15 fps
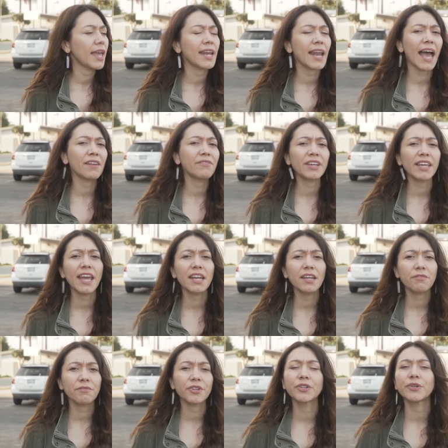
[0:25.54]
In advocating
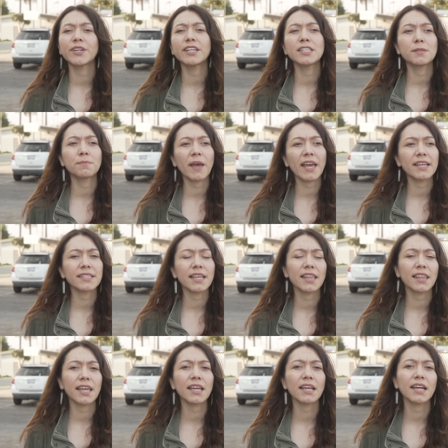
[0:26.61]
for green space, I
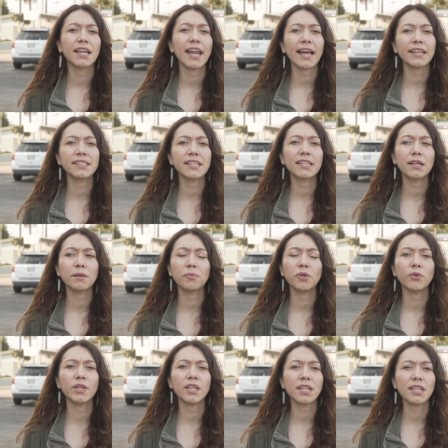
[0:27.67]
think connecting
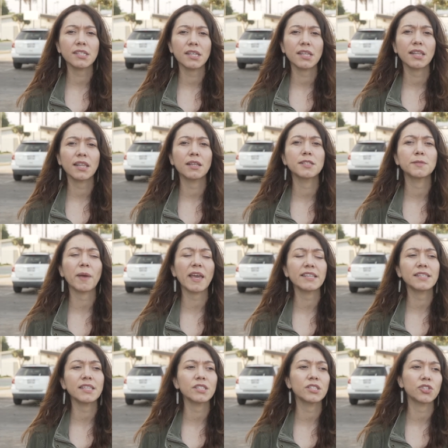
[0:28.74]
community to the
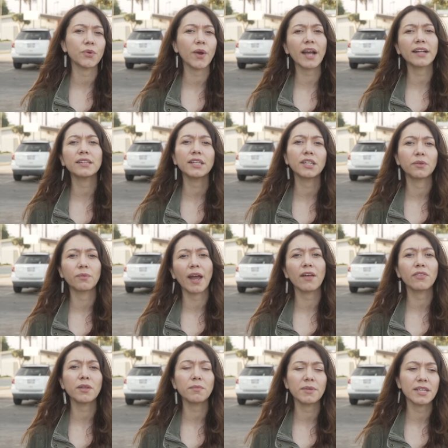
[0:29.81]
spaces directly
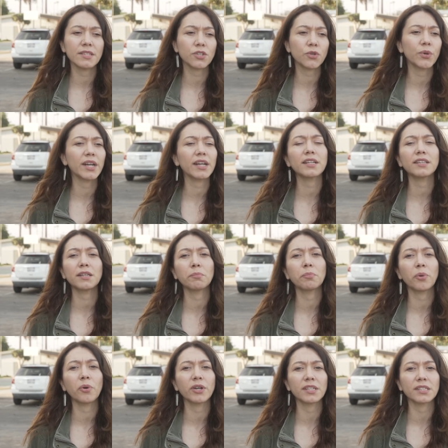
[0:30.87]
around them is critically
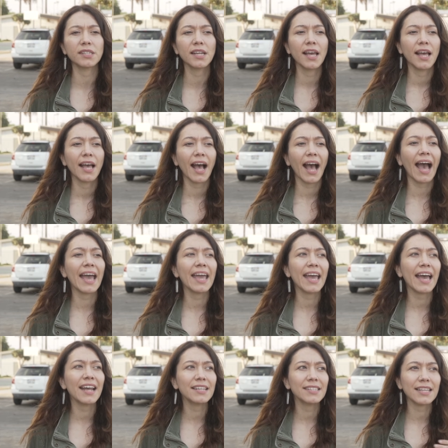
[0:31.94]
important. I
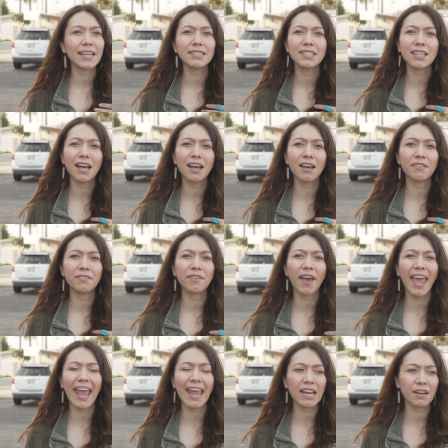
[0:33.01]
had a sense of
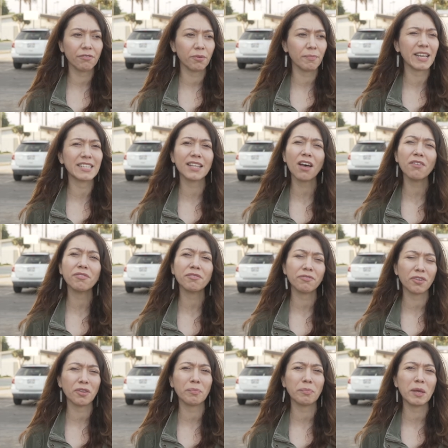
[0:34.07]
hate for myself and
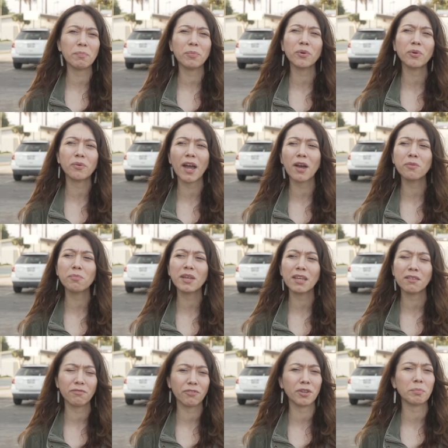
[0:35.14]
for the people around me
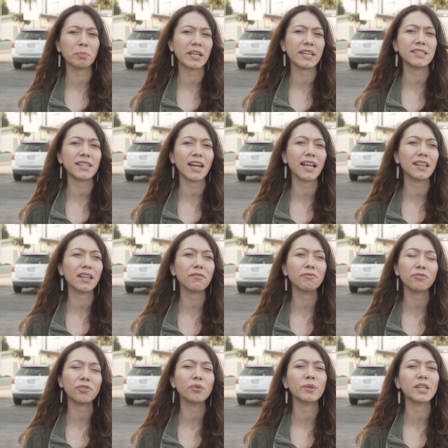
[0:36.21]
and for the place that I lived
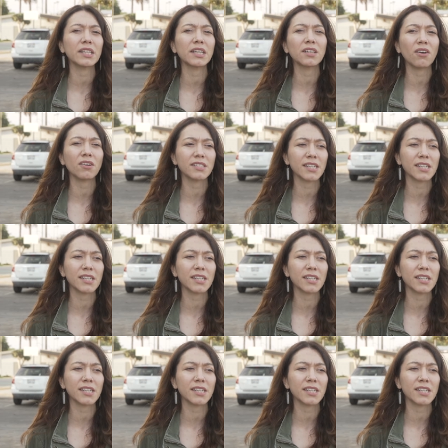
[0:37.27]
for a really long